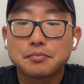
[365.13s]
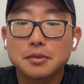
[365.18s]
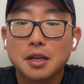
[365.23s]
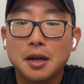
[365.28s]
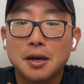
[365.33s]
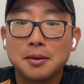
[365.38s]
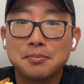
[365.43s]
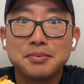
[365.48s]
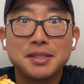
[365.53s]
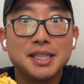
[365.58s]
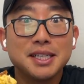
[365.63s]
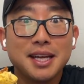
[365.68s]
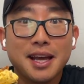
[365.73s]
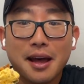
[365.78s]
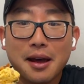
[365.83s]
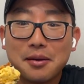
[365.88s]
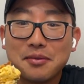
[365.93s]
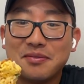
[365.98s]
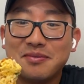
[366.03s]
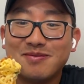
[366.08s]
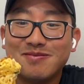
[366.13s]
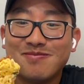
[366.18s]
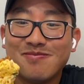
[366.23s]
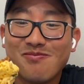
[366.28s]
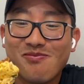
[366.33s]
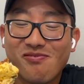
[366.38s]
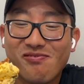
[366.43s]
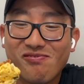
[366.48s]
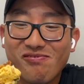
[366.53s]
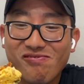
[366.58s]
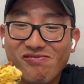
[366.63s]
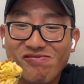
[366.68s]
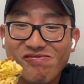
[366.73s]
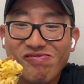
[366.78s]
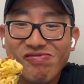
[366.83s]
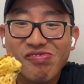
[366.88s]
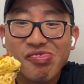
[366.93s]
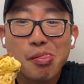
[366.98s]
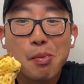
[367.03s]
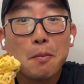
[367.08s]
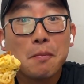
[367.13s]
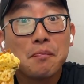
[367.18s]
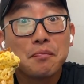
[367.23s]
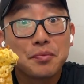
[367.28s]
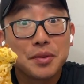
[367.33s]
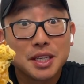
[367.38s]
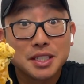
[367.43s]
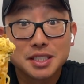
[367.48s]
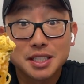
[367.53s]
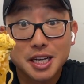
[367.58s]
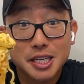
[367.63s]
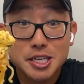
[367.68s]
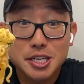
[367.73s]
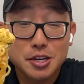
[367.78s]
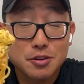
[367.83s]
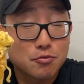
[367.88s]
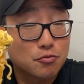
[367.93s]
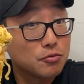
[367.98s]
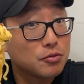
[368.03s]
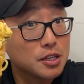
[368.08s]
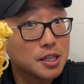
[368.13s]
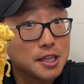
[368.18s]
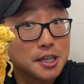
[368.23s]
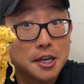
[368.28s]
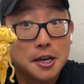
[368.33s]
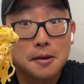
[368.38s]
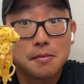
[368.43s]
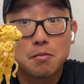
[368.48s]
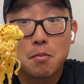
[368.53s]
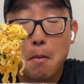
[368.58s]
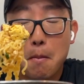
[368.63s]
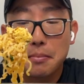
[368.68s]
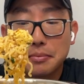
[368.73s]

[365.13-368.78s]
Humpty down. Is actually really good.